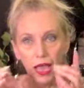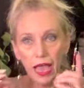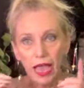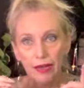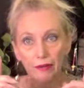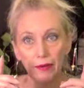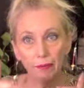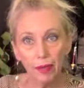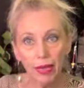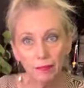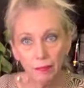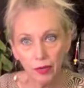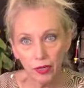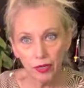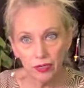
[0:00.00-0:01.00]
And
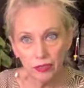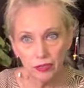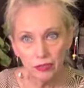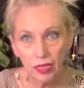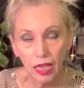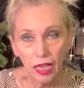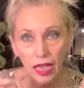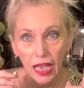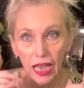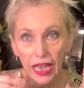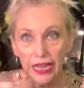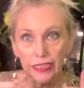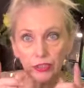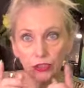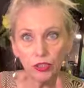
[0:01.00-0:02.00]
remember,
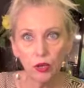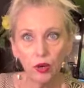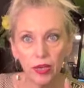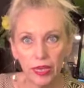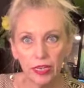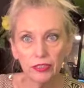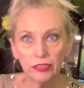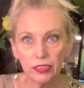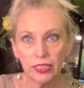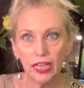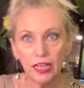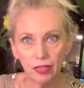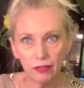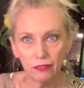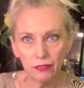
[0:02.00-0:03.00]
enjoy
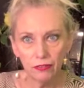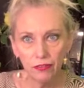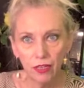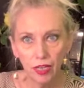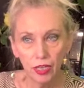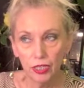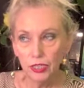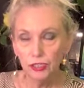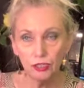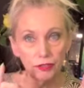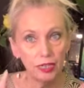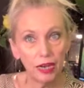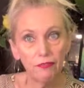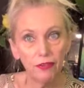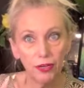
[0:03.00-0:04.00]
yourself, because you
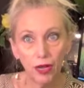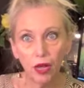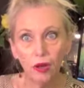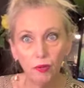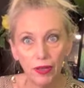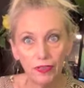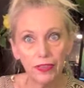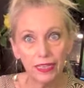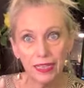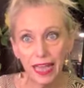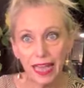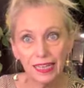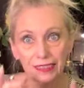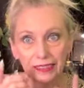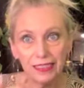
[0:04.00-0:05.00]
never know when the
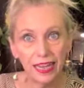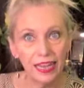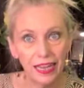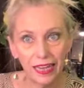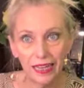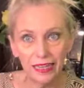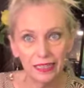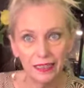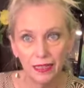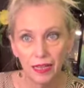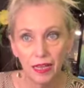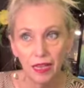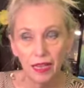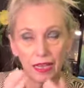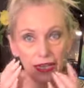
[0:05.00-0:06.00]
last day
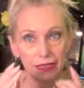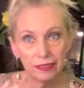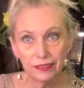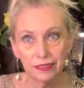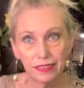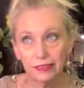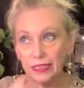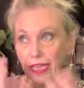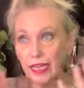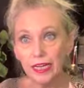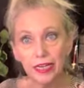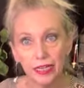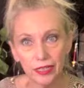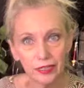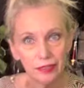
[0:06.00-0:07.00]
is
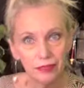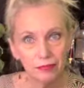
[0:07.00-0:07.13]
here.